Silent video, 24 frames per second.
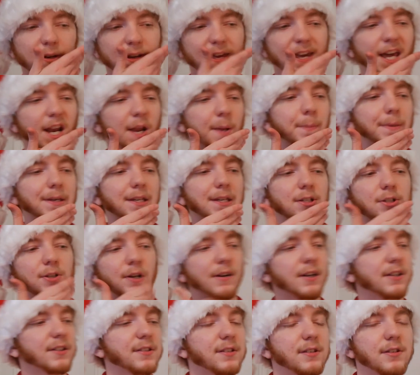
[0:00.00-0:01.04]
anime
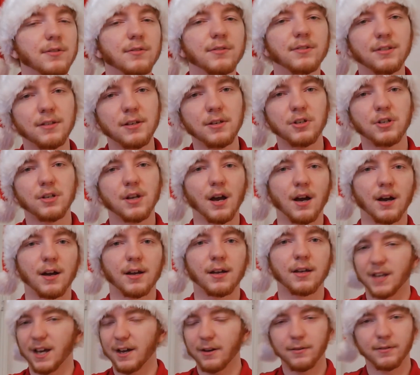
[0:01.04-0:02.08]
tries to do CGI
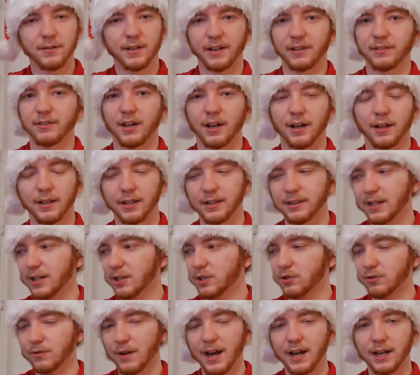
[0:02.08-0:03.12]
CGI. I don't like that. Like that
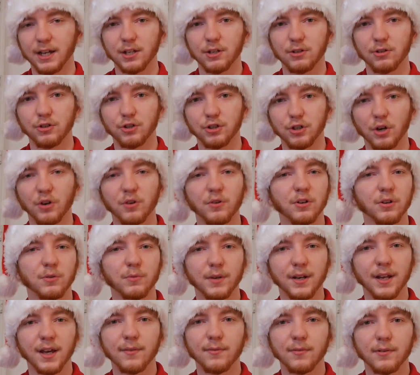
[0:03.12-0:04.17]
dragon show or
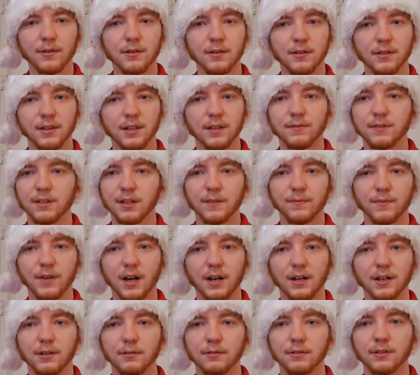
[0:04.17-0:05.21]
whatever they've
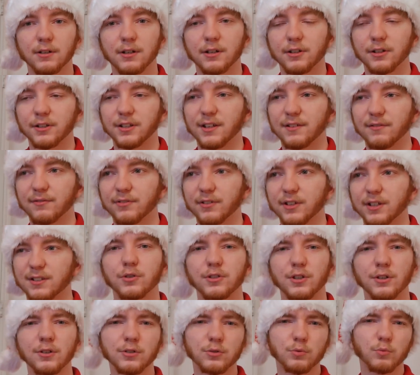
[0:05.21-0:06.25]
got going on Netflix.
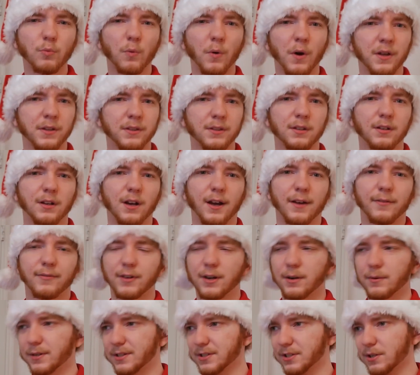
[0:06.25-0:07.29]
There's one, I
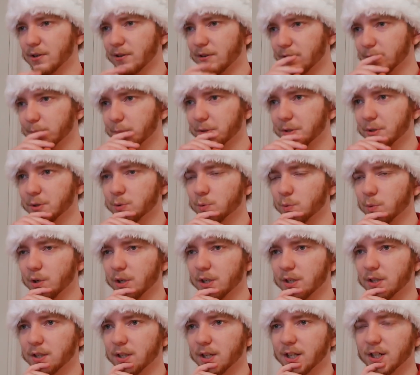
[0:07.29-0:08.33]
forgot what it's called, but there's
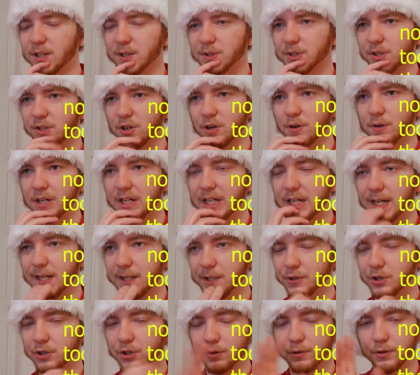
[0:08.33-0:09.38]
one, and I'll show it
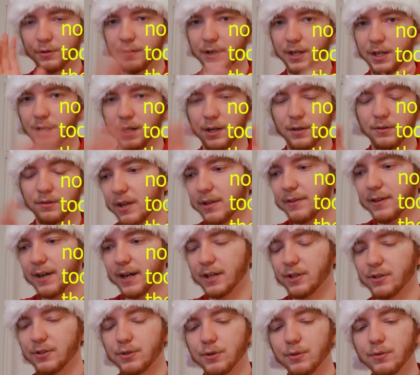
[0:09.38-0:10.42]
right now, that
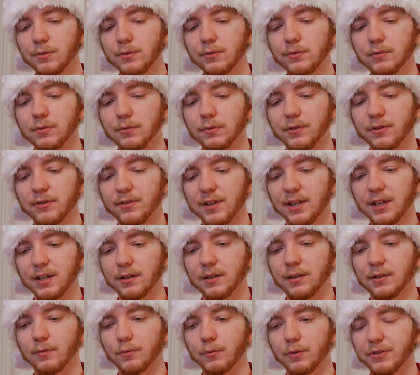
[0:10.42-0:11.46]
I do
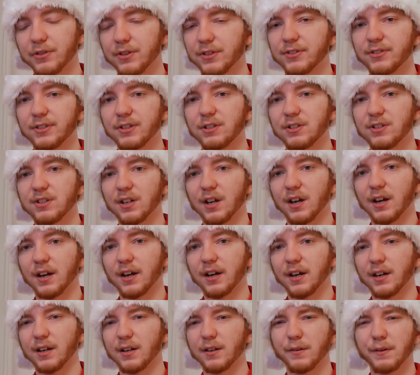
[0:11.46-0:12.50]
think with the
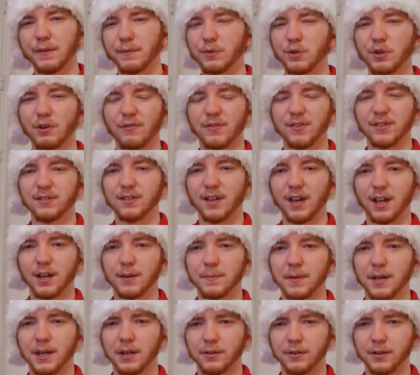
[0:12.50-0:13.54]
CGI, I don't even know if it's
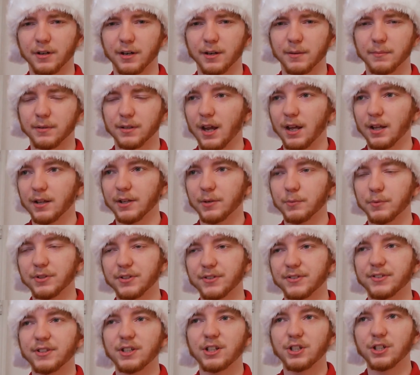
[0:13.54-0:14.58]
anime or not, but like with the
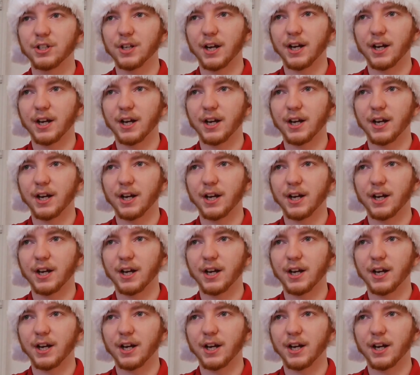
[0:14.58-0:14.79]
CGI